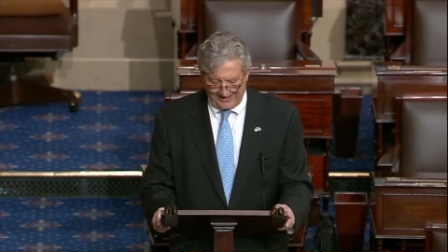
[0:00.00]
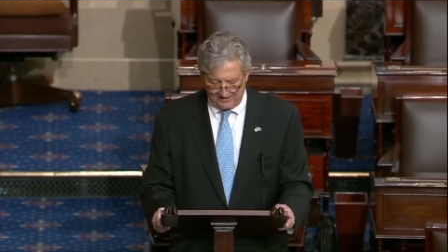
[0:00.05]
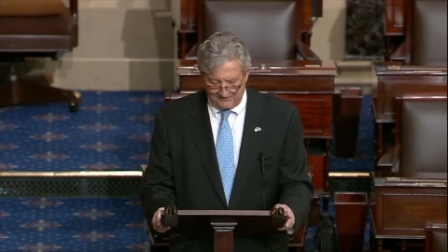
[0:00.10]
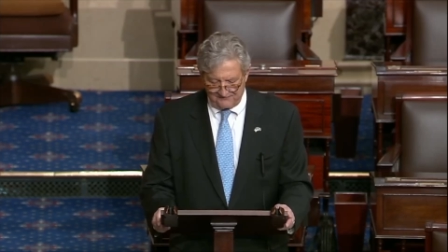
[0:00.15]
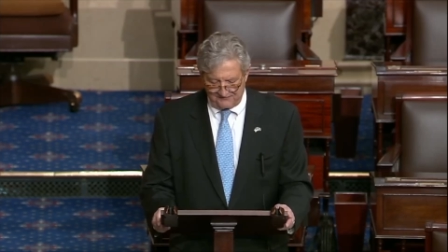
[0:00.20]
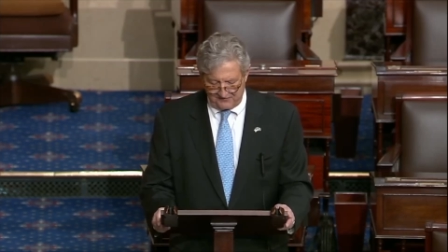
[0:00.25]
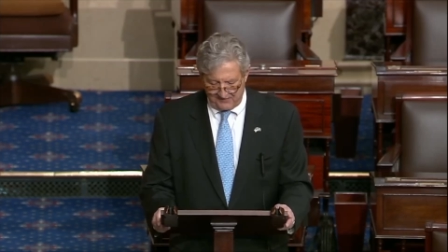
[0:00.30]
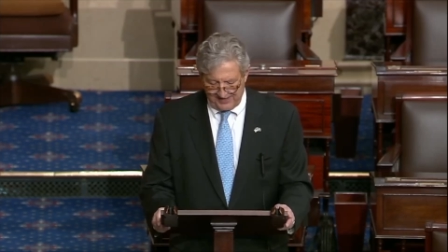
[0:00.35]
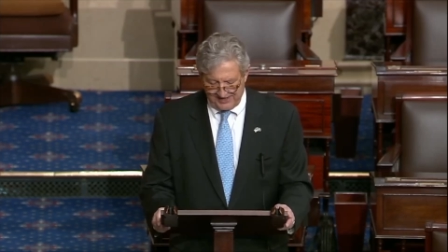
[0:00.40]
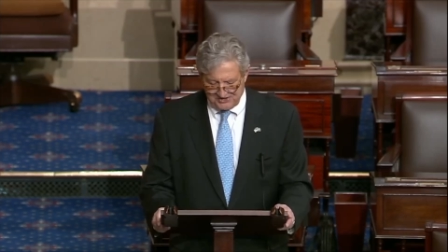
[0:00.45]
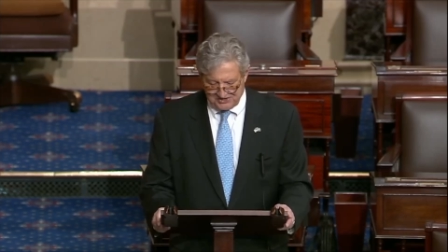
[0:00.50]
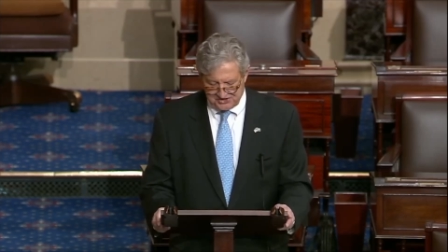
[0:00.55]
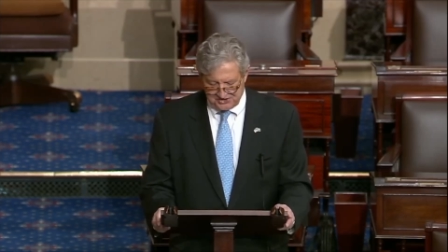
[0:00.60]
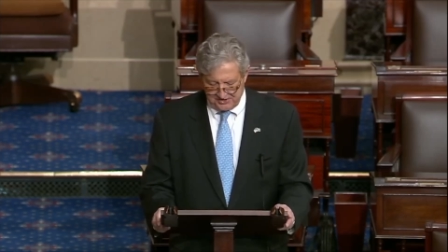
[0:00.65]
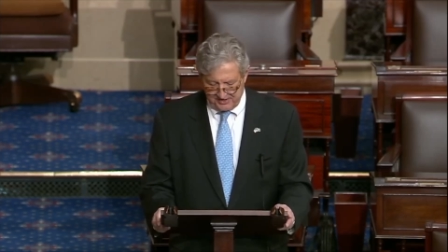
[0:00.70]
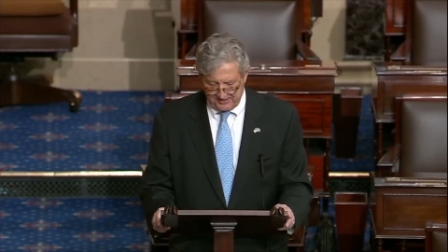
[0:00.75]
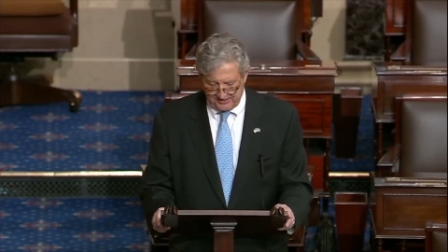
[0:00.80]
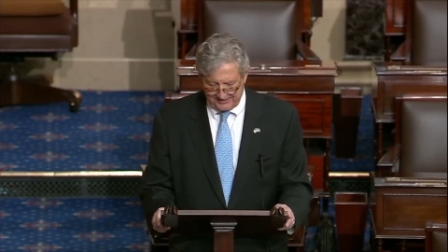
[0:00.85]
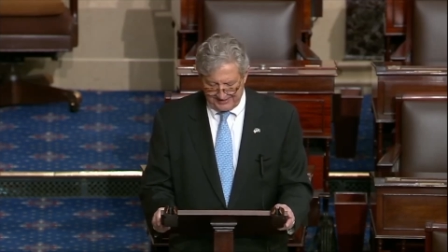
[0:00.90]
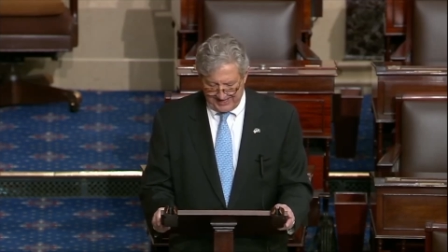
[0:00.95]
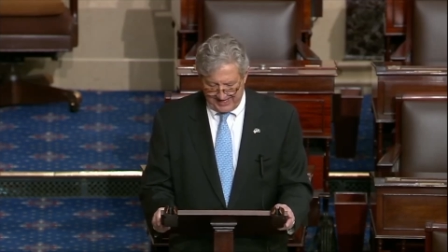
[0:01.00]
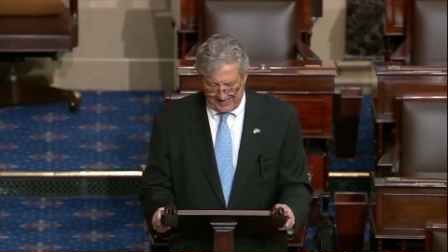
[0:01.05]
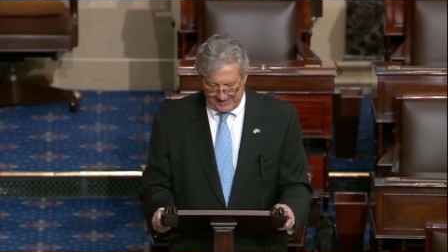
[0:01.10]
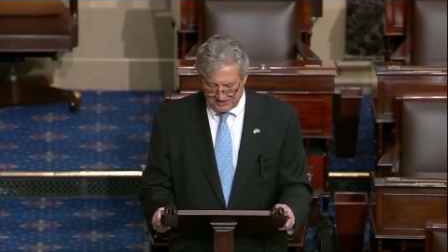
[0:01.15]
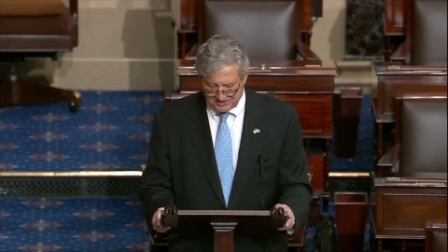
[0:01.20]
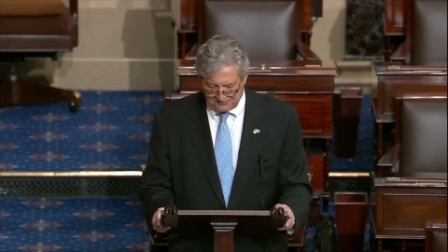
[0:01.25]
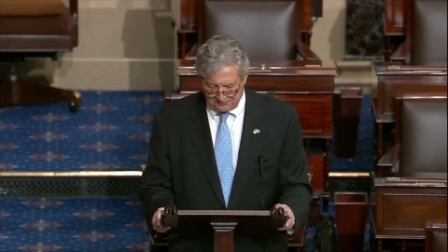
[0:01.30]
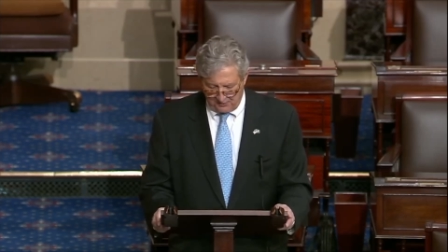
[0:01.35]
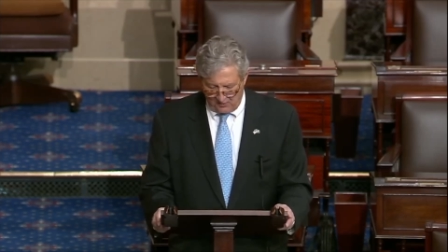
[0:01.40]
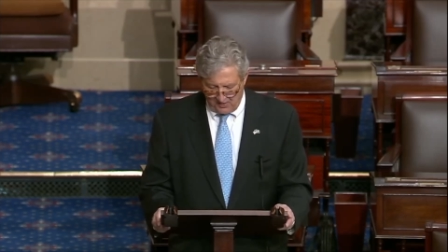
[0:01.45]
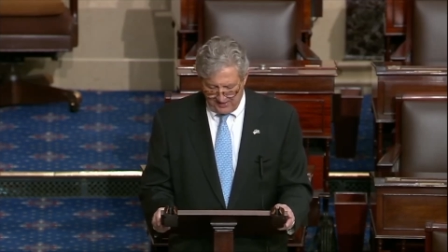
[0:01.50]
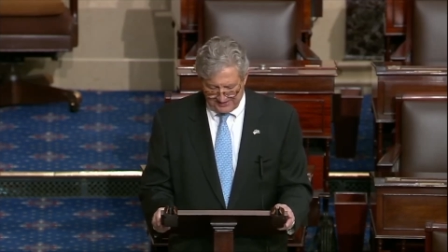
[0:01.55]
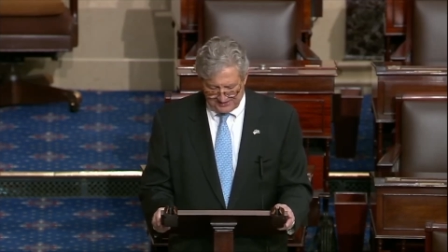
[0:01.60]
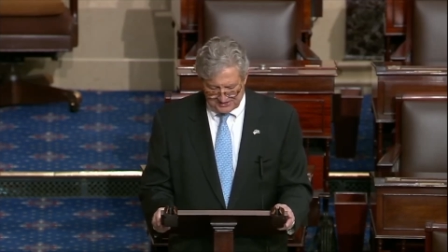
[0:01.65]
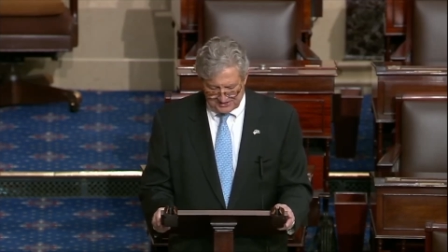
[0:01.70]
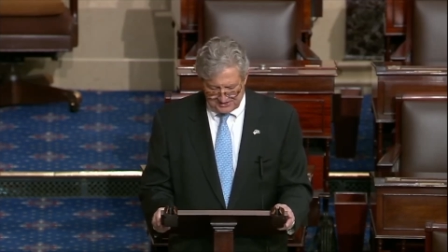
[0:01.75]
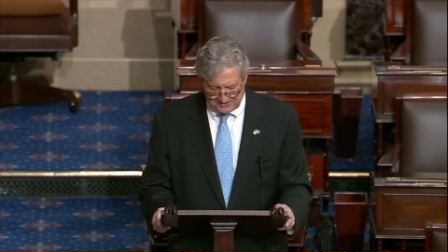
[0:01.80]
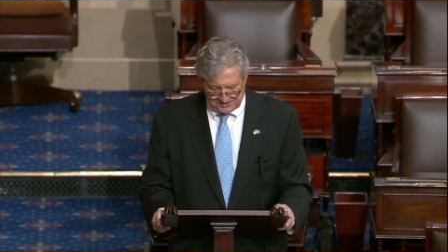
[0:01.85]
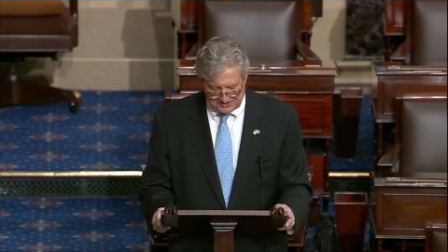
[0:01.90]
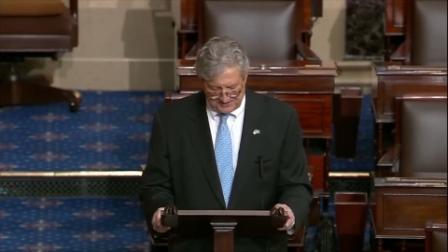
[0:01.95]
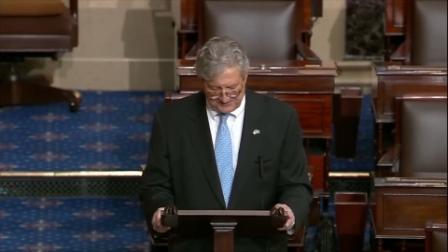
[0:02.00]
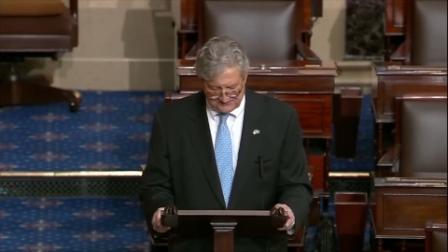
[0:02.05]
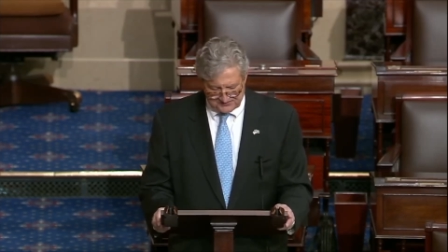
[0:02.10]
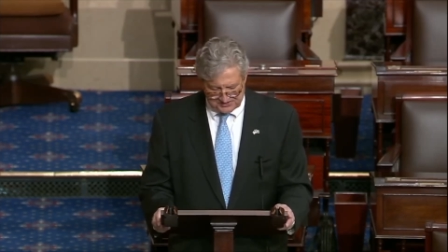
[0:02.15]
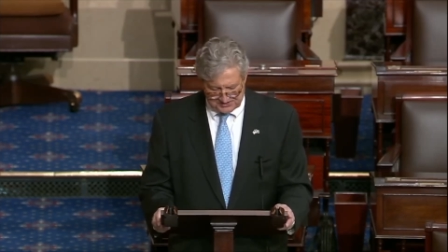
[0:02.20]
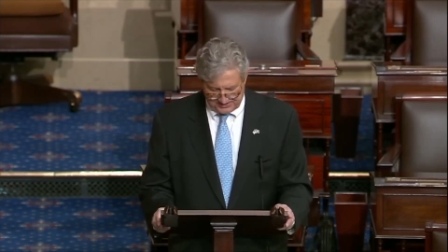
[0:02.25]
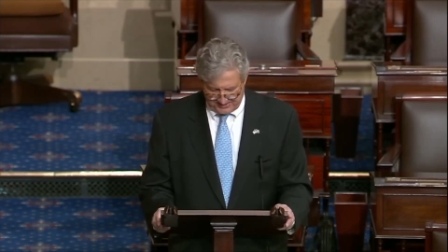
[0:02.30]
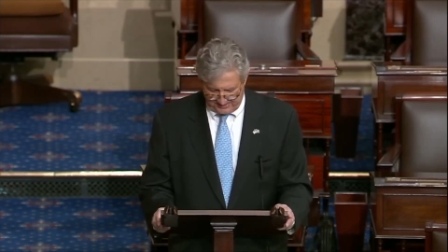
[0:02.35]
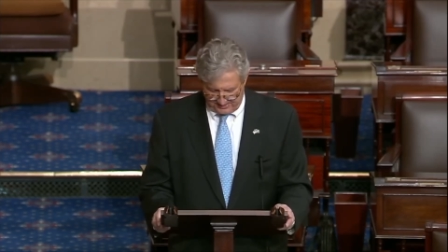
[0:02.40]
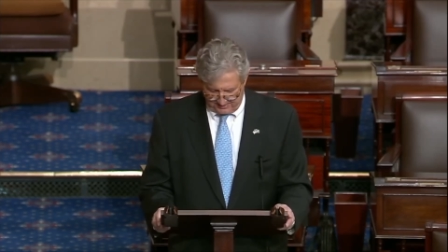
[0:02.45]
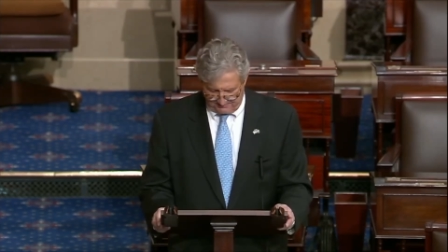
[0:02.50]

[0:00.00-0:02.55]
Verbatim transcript: inflation and gas prices have sent